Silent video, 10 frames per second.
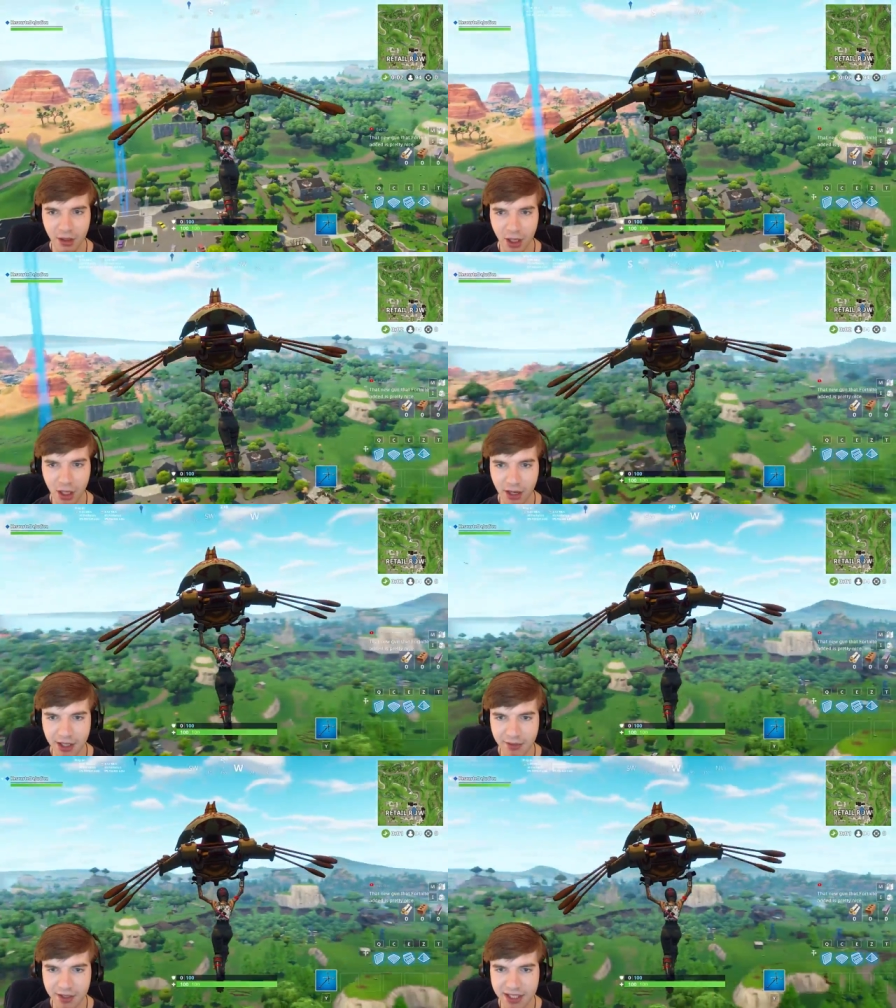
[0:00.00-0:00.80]
All
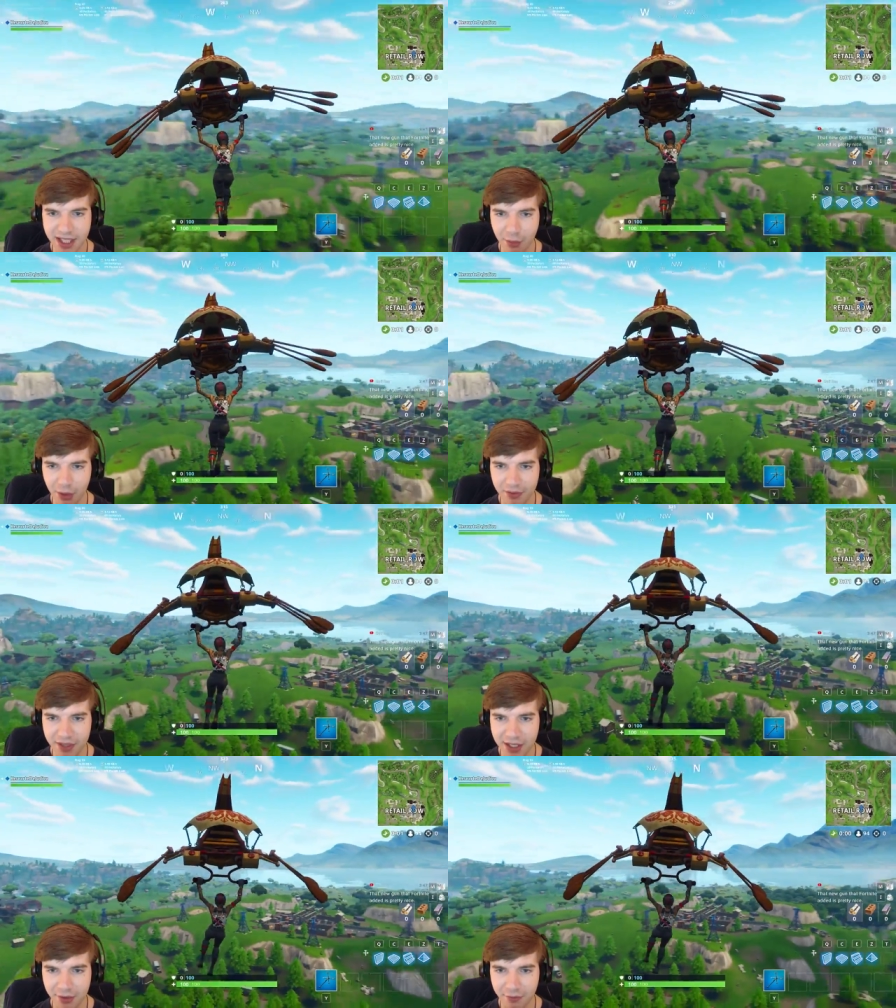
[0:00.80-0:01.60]
right, so let's see. Where are
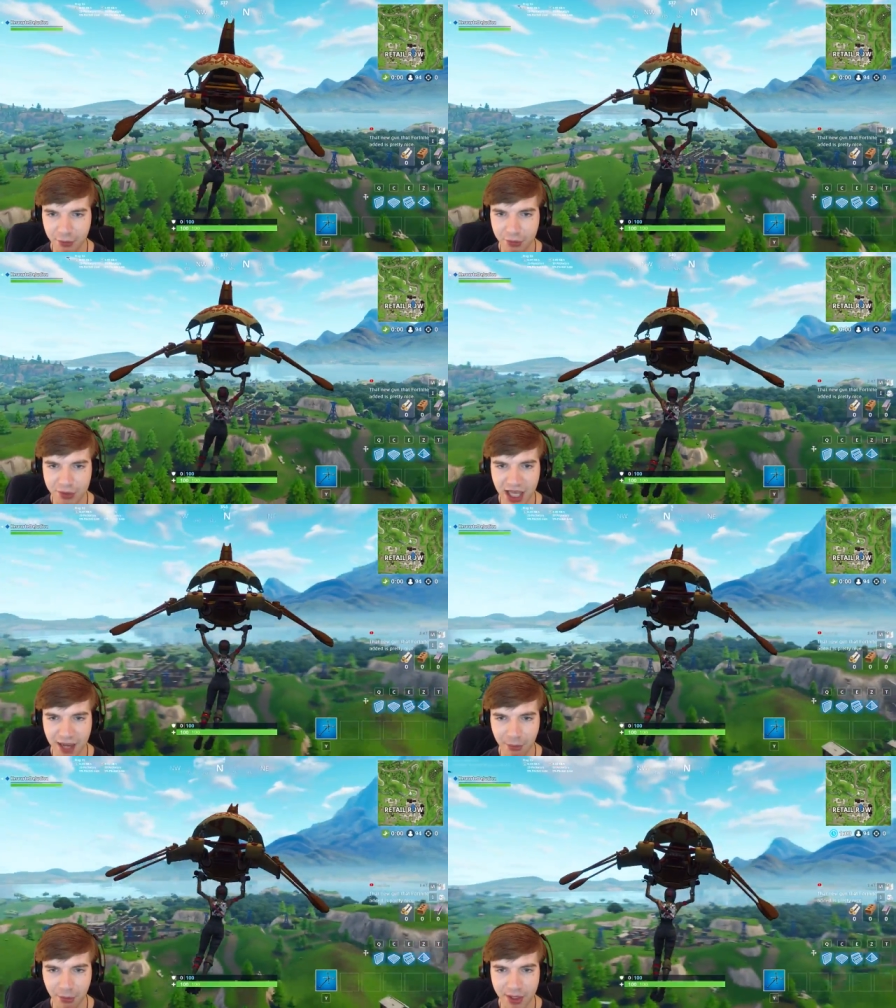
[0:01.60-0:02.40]
these other fools
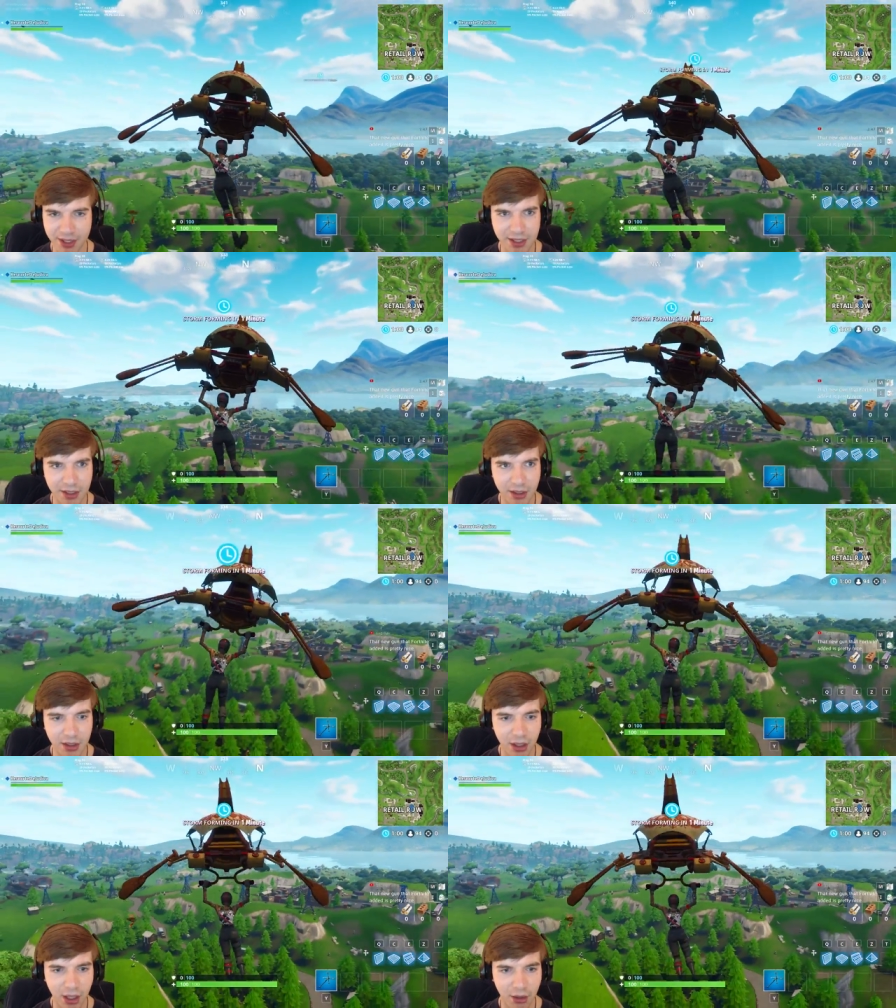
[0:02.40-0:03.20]
at, boys?
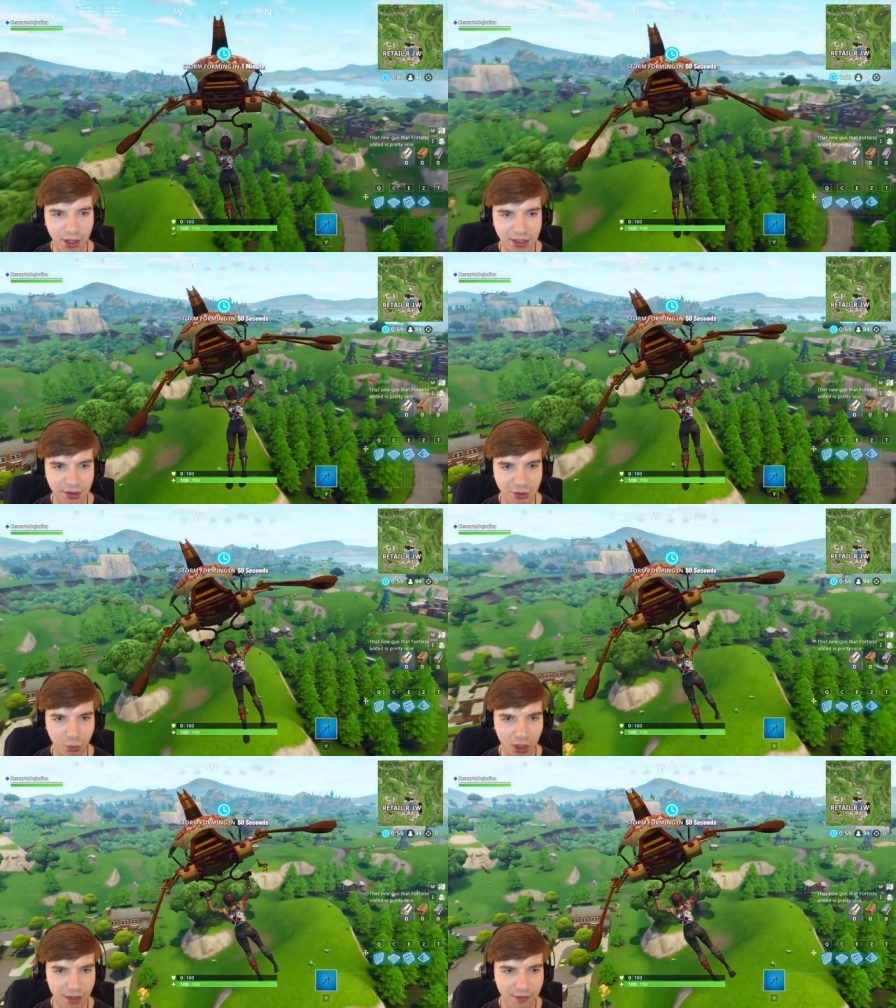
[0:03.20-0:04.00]
Okay, so there's
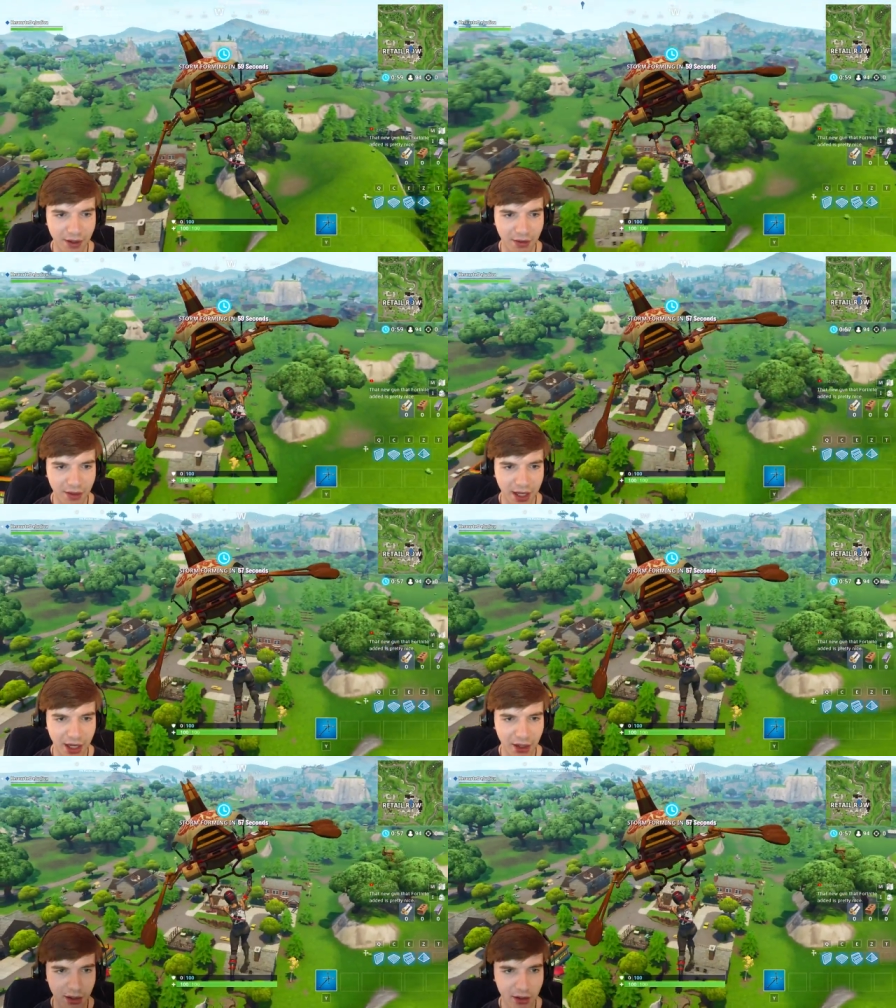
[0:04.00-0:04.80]
one fella
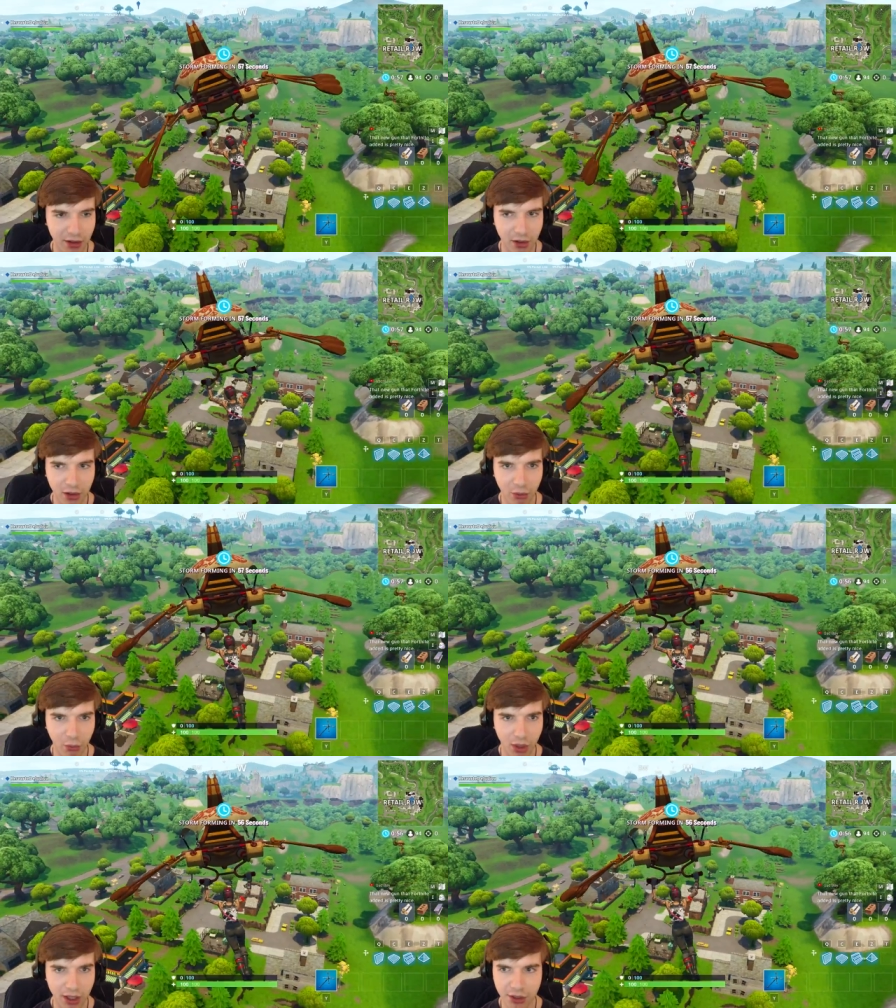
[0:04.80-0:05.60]
there.
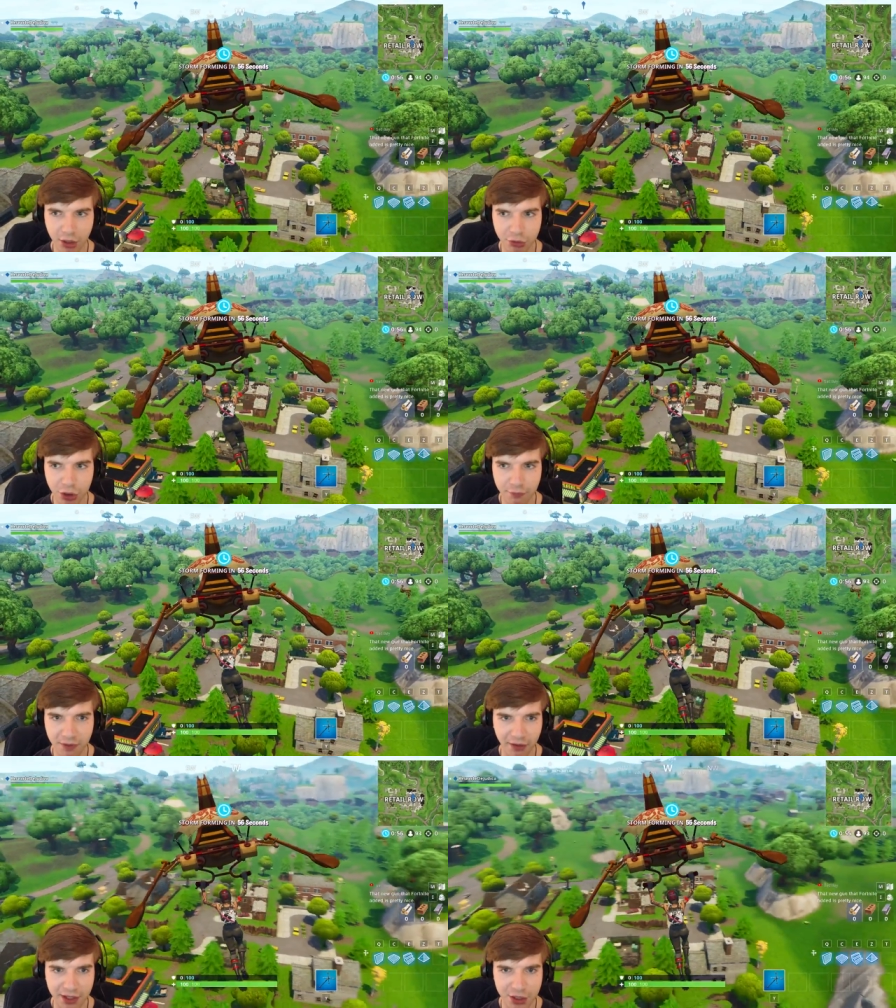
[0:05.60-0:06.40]
Two
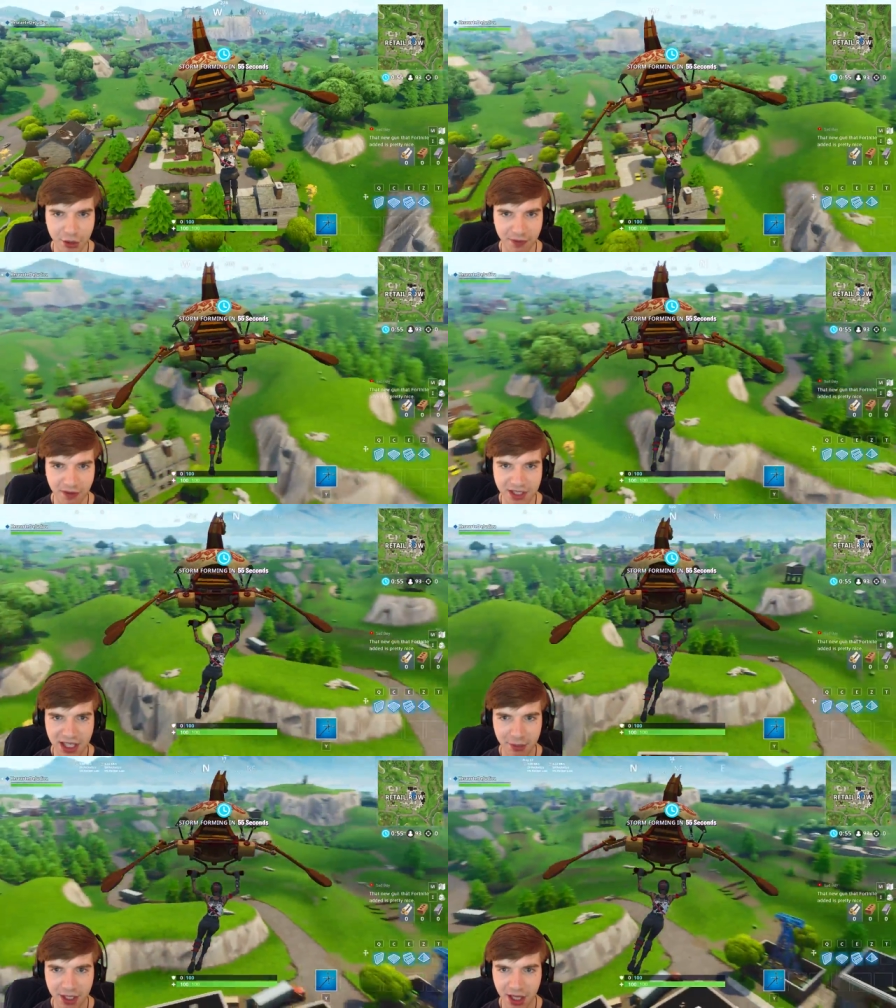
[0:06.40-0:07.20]
fellas. Two fellas
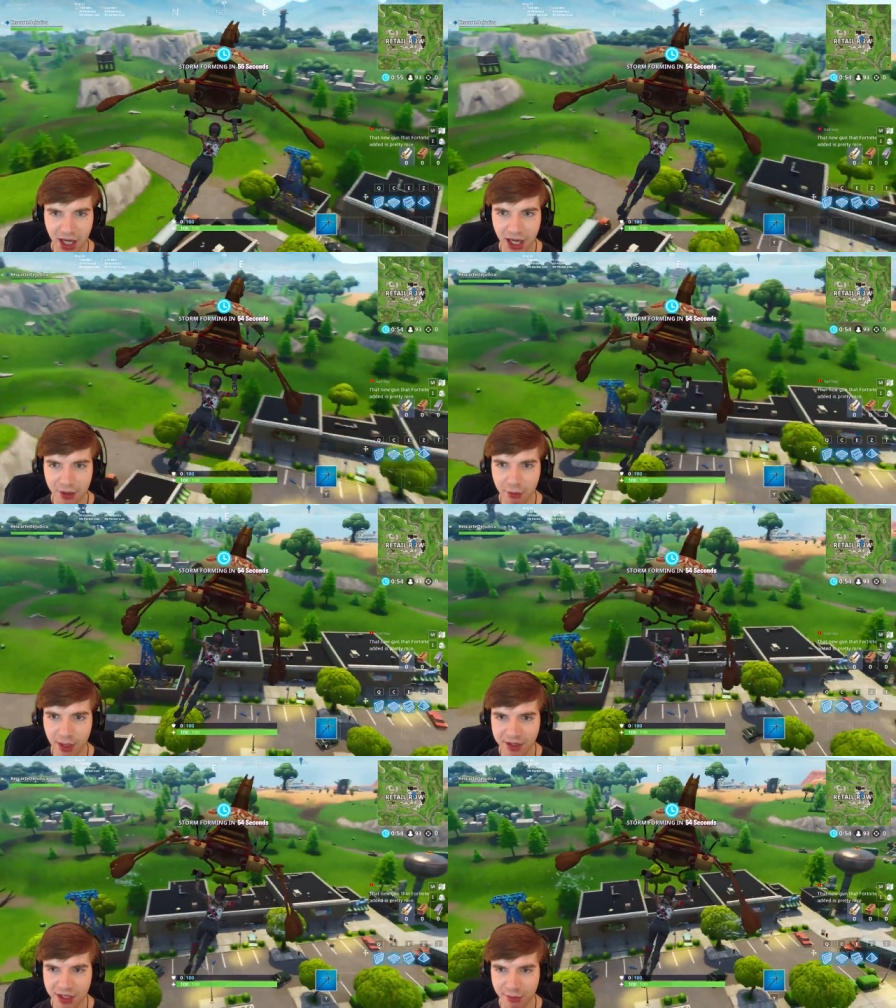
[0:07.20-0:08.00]
coming in hot. Who
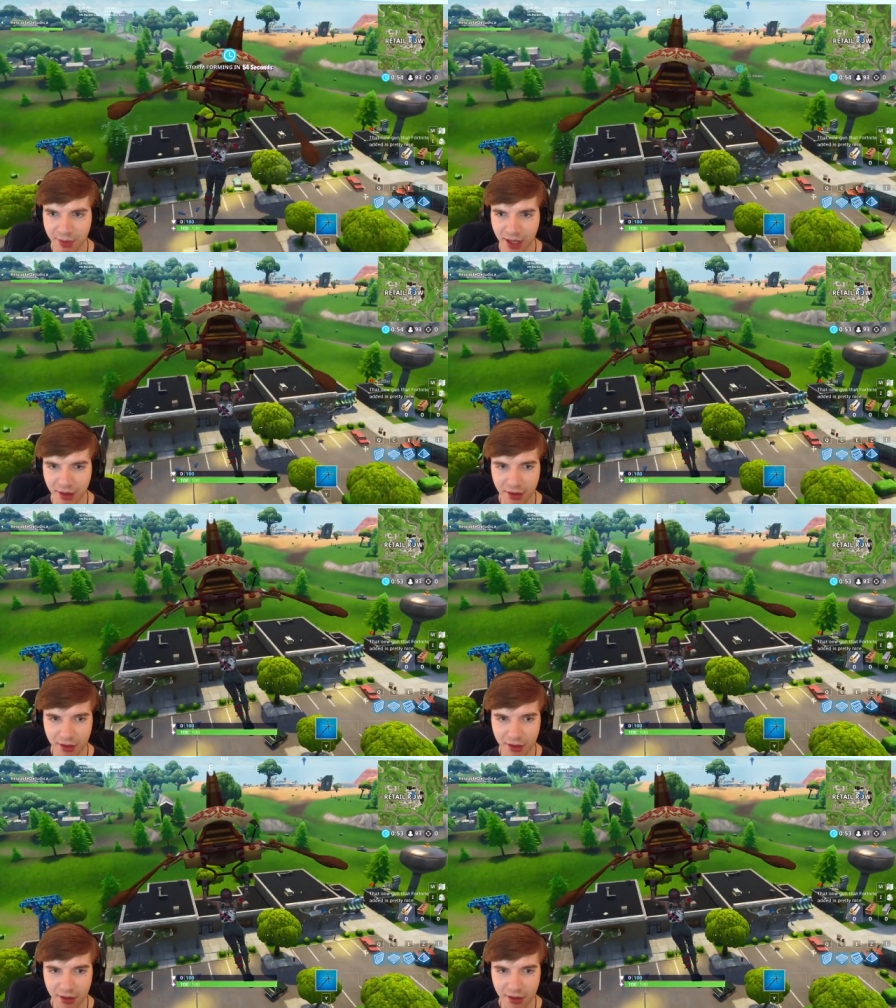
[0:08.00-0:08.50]
else is around?